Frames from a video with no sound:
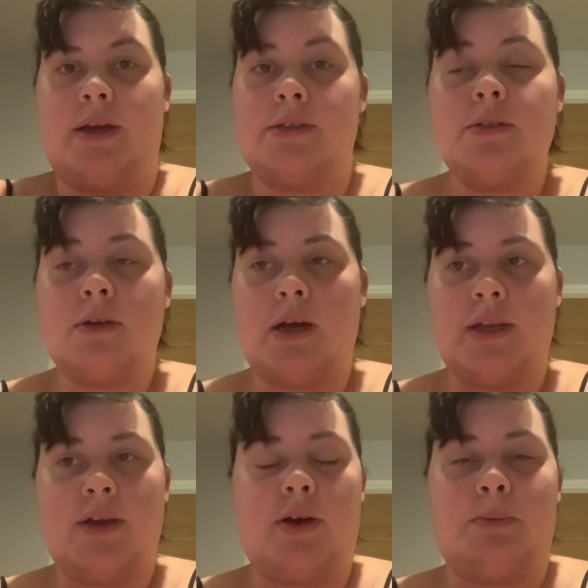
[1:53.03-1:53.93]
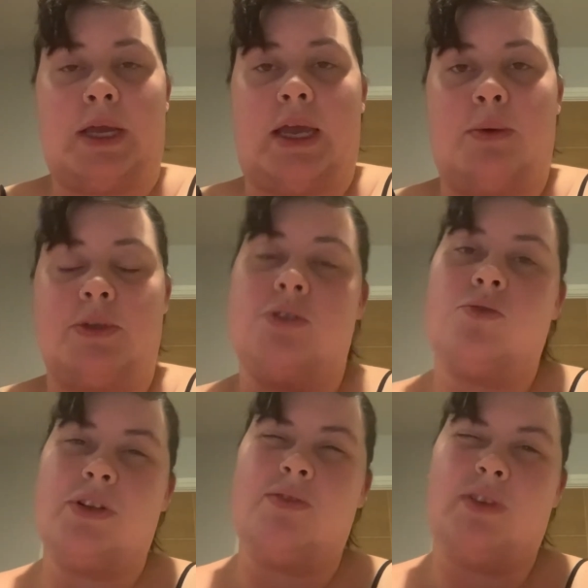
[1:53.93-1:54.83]
I still can't hear out of my ear, which is
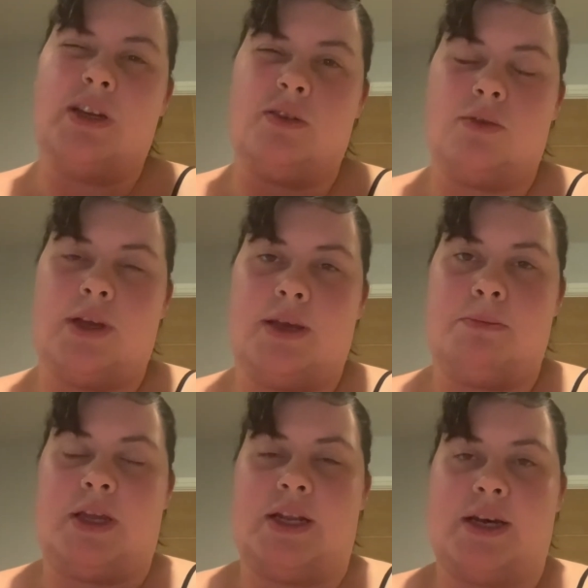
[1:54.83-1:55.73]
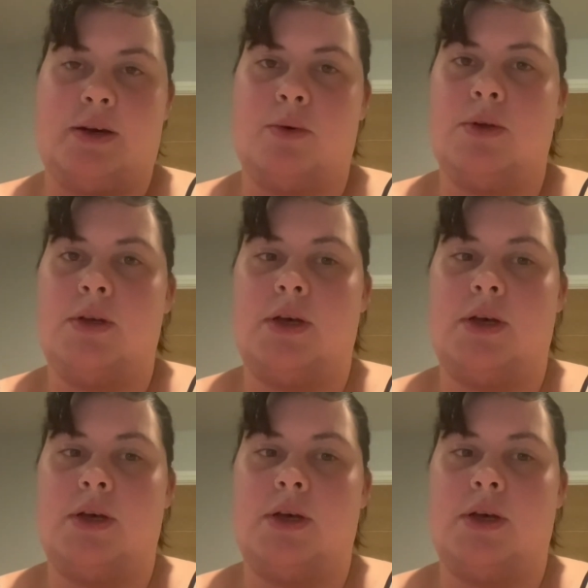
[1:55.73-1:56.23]
really, really annoying me now.